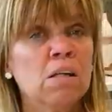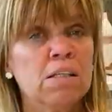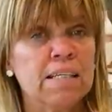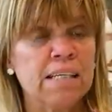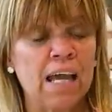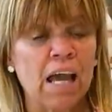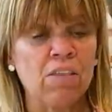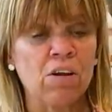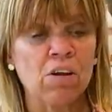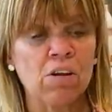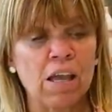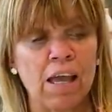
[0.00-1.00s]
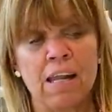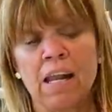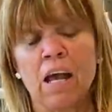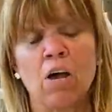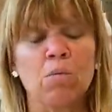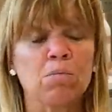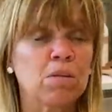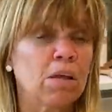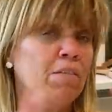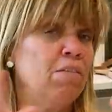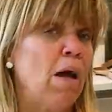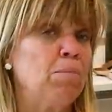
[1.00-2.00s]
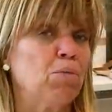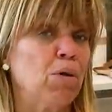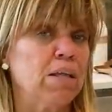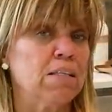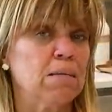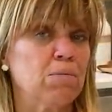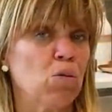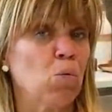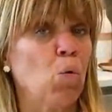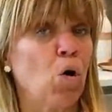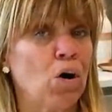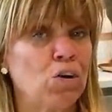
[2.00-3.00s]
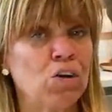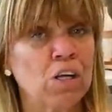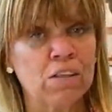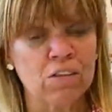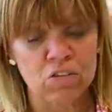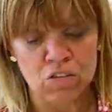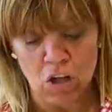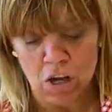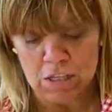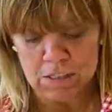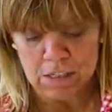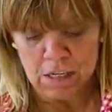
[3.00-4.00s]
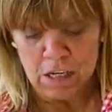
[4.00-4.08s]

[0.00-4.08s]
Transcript: together and it helps evaporate some of the water in the sauce.